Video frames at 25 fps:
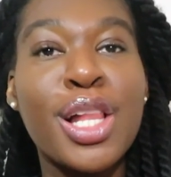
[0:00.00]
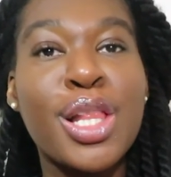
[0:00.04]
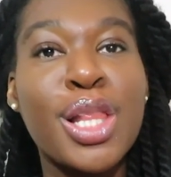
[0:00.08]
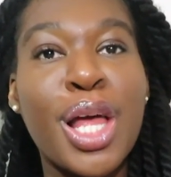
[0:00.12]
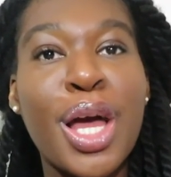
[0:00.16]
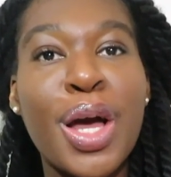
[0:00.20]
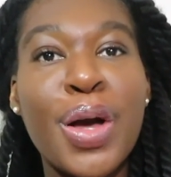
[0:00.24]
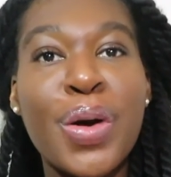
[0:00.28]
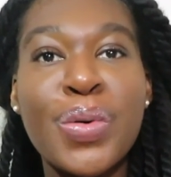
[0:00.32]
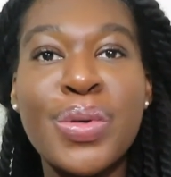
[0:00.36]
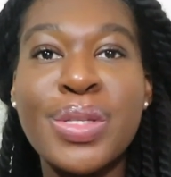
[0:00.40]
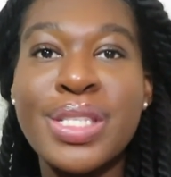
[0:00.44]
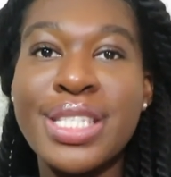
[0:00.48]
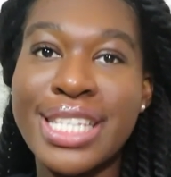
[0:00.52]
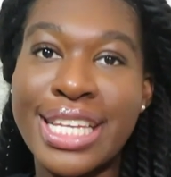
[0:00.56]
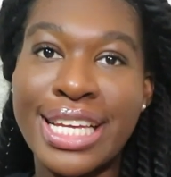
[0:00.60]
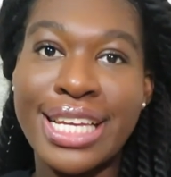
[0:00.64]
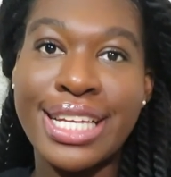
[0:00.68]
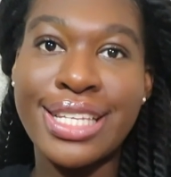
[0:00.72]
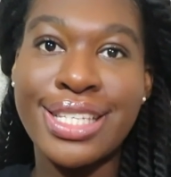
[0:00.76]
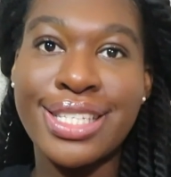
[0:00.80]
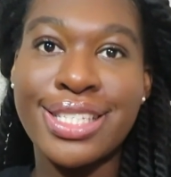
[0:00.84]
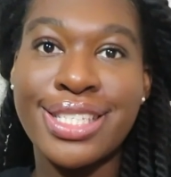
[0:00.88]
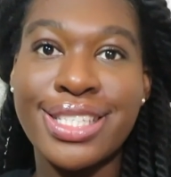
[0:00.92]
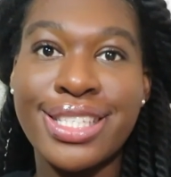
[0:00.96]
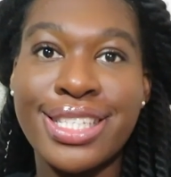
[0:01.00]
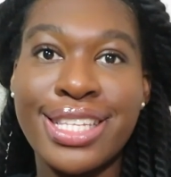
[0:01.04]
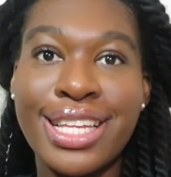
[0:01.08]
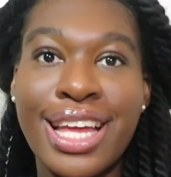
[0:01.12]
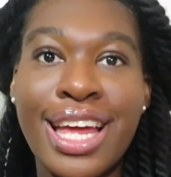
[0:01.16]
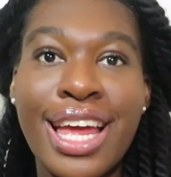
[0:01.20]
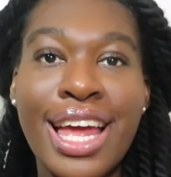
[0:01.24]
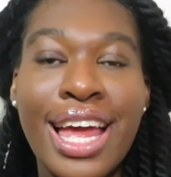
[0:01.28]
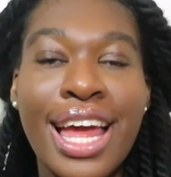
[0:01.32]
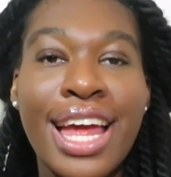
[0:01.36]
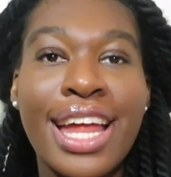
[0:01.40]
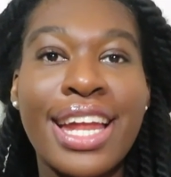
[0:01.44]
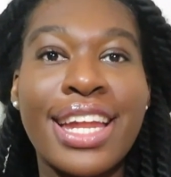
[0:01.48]
closes
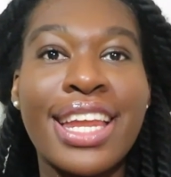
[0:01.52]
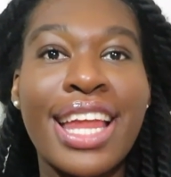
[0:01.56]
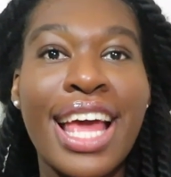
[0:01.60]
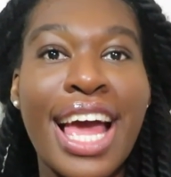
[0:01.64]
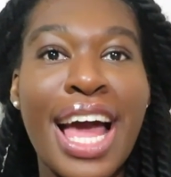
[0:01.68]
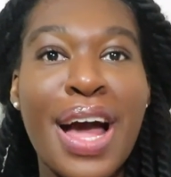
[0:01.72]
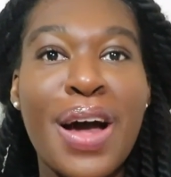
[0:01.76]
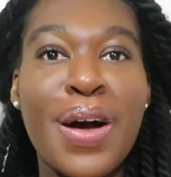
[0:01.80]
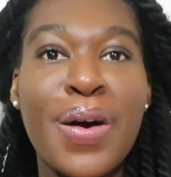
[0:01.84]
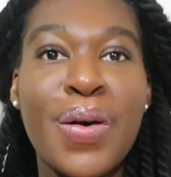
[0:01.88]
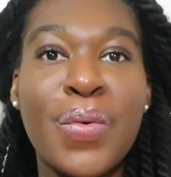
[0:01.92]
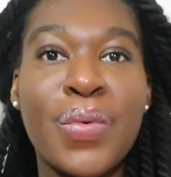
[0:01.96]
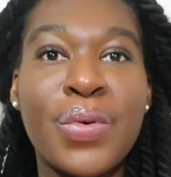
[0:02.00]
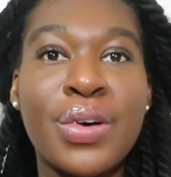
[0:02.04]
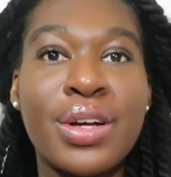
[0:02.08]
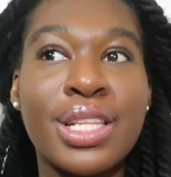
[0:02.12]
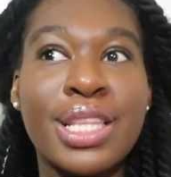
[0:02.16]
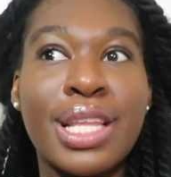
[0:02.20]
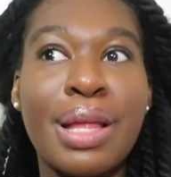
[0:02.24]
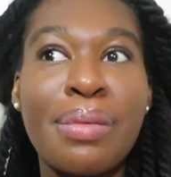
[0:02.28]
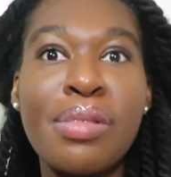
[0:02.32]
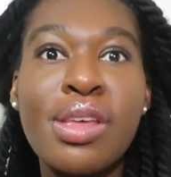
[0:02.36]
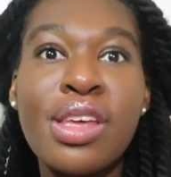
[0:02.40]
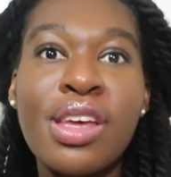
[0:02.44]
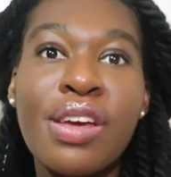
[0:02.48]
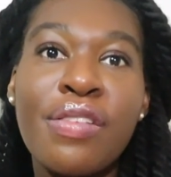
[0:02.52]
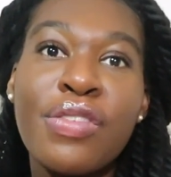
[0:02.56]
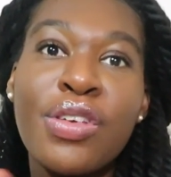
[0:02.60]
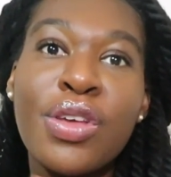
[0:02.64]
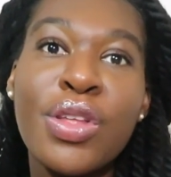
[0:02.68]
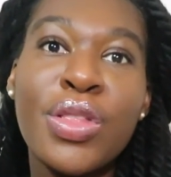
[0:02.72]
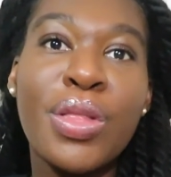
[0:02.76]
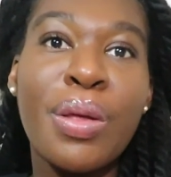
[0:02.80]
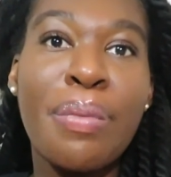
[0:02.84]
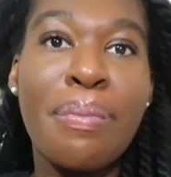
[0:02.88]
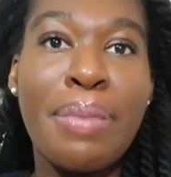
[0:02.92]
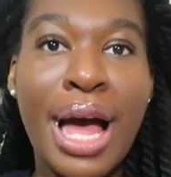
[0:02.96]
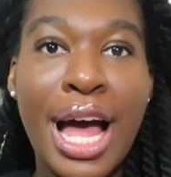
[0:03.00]
now let me give
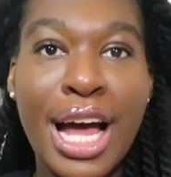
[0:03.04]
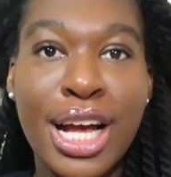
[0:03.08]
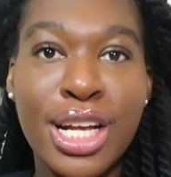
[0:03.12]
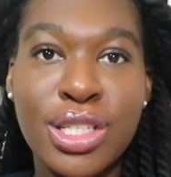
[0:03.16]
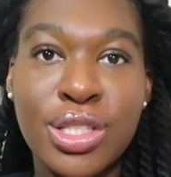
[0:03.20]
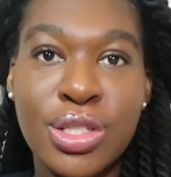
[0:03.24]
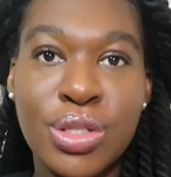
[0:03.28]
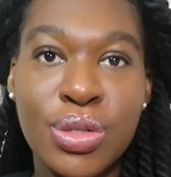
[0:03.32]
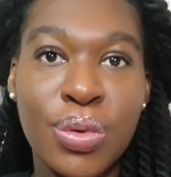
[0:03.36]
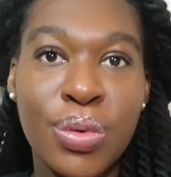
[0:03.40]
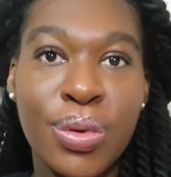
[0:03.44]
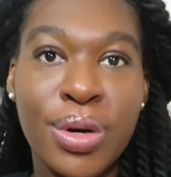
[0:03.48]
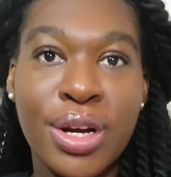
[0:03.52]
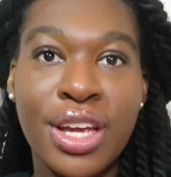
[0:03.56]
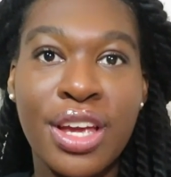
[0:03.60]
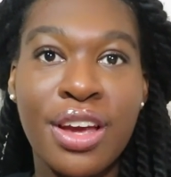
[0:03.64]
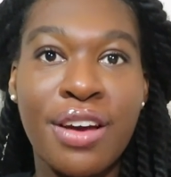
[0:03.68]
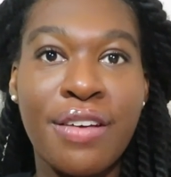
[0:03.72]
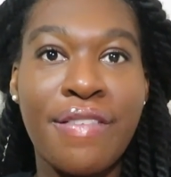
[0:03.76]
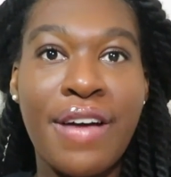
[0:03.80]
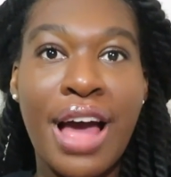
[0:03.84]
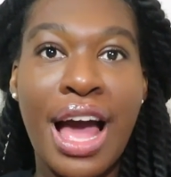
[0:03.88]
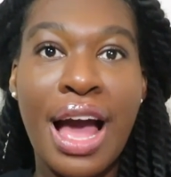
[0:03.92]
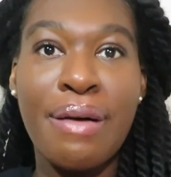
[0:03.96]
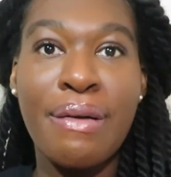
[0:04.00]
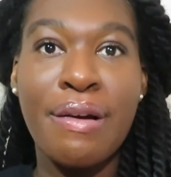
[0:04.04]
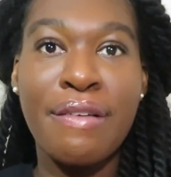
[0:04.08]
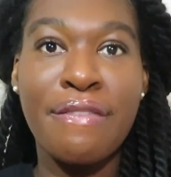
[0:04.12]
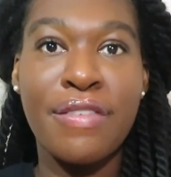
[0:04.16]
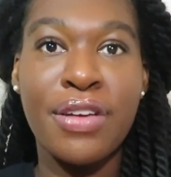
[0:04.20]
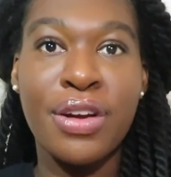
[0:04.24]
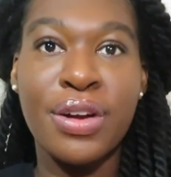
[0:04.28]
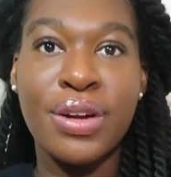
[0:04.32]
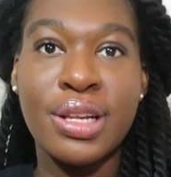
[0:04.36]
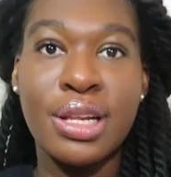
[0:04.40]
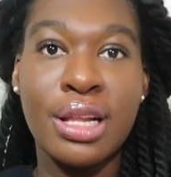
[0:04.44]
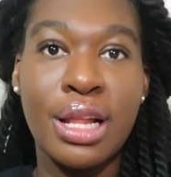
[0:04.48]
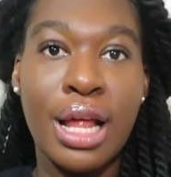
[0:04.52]
you the backstory of how i
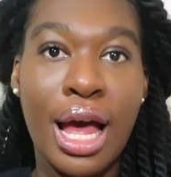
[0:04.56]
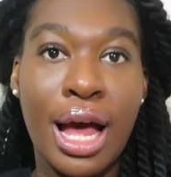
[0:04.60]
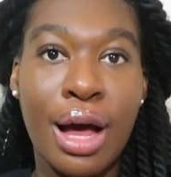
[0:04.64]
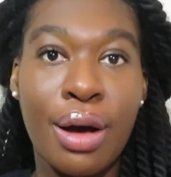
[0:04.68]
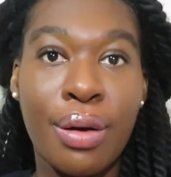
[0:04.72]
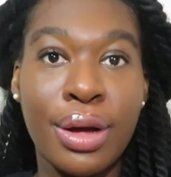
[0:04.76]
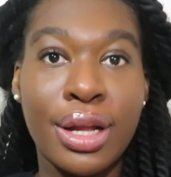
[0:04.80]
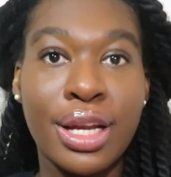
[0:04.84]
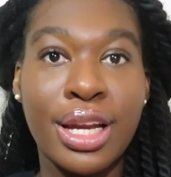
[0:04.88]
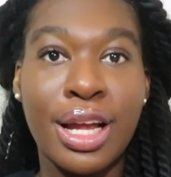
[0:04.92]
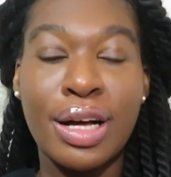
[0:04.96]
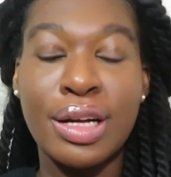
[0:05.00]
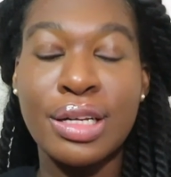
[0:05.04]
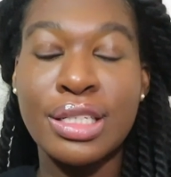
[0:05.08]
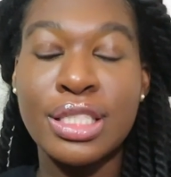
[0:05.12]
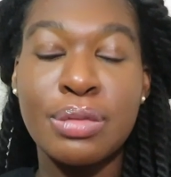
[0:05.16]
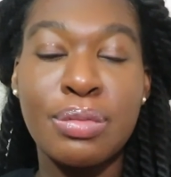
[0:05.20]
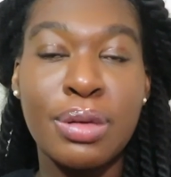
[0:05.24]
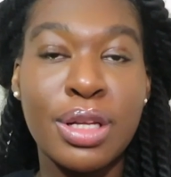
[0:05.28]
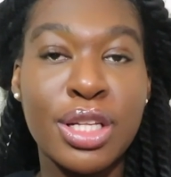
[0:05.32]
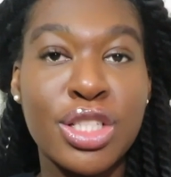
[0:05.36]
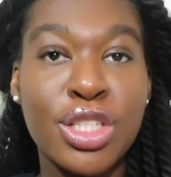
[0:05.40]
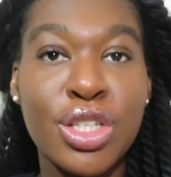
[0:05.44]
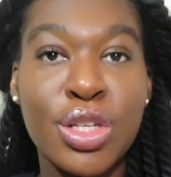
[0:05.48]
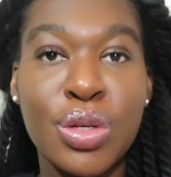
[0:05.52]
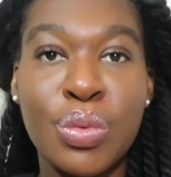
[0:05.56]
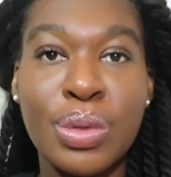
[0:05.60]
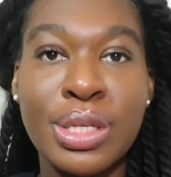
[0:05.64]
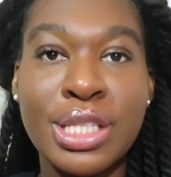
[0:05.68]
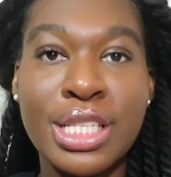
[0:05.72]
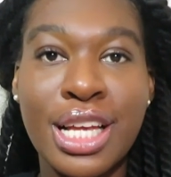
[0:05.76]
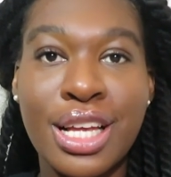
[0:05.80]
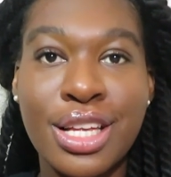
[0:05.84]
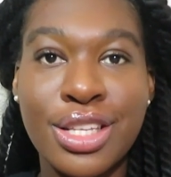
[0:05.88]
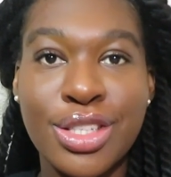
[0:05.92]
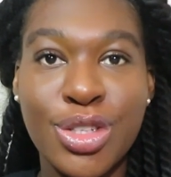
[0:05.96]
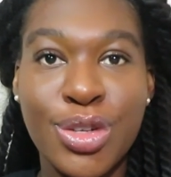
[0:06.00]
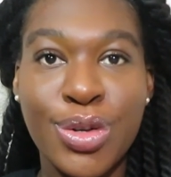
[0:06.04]
figured it out and i'll explain to you what
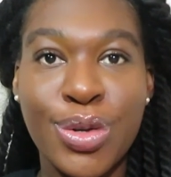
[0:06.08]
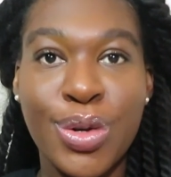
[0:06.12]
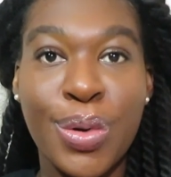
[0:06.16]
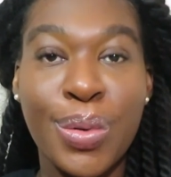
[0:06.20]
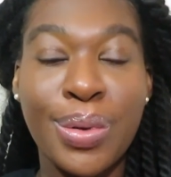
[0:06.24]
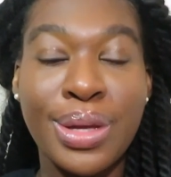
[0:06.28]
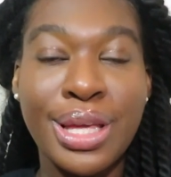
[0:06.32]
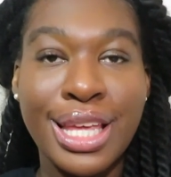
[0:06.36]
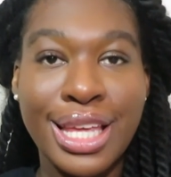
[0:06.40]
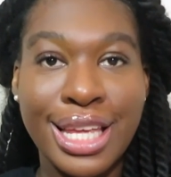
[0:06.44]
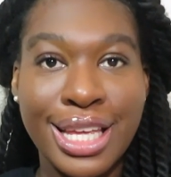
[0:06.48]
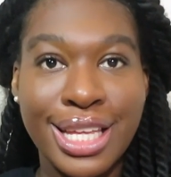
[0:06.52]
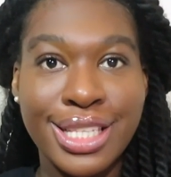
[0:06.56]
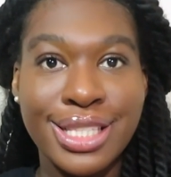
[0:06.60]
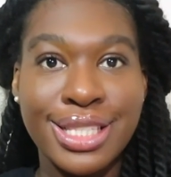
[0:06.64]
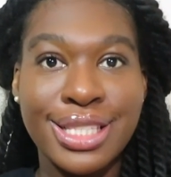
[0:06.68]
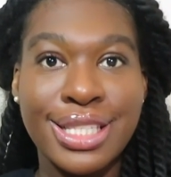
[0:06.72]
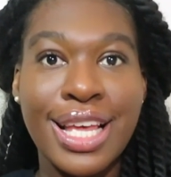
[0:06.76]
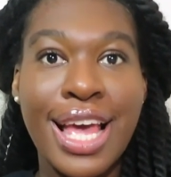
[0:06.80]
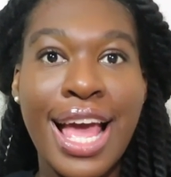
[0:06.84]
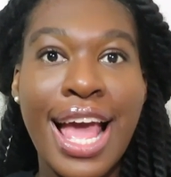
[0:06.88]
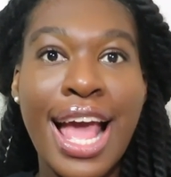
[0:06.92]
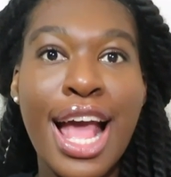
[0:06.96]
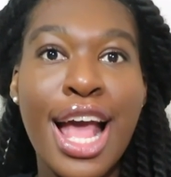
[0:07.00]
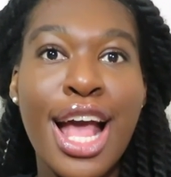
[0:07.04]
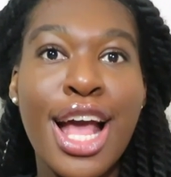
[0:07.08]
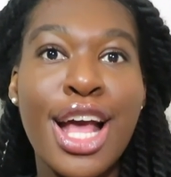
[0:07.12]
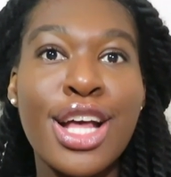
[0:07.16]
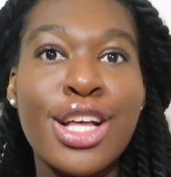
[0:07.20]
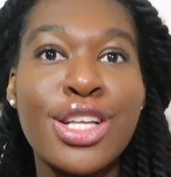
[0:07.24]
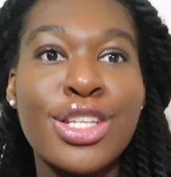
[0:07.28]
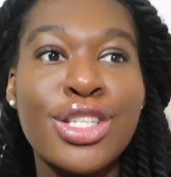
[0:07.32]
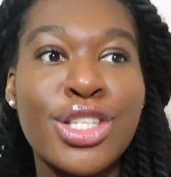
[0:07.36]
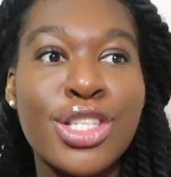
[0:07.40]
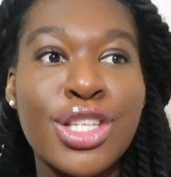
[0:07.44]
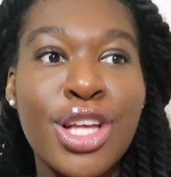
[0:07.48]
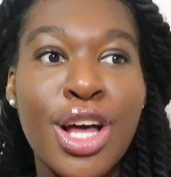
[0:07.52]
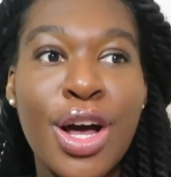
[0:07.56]
testudo is
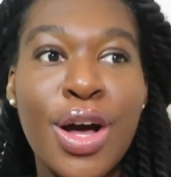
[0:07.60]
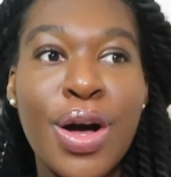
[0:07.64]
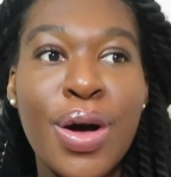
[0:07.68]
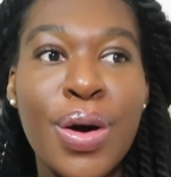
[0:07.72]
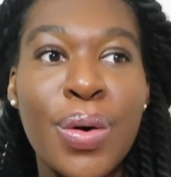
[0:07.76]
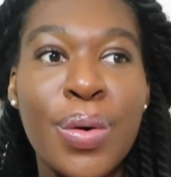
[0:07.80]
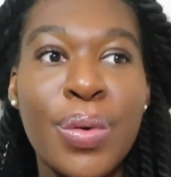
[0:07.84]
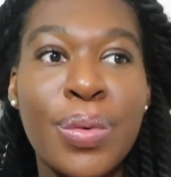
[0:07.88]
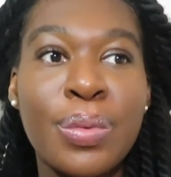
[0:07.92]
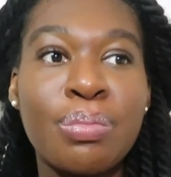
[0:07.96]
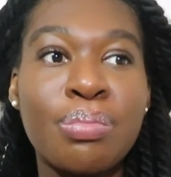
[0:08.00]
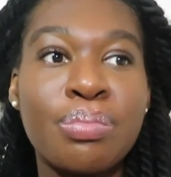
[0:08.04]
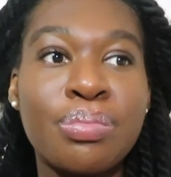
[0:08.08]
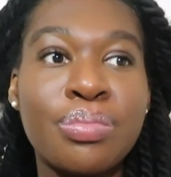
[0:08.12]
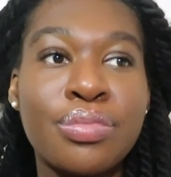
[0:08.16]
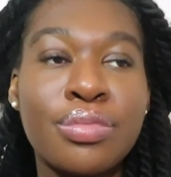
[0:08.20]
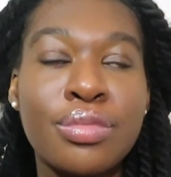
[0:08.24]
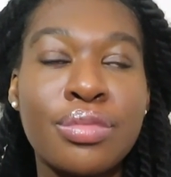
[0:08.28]
so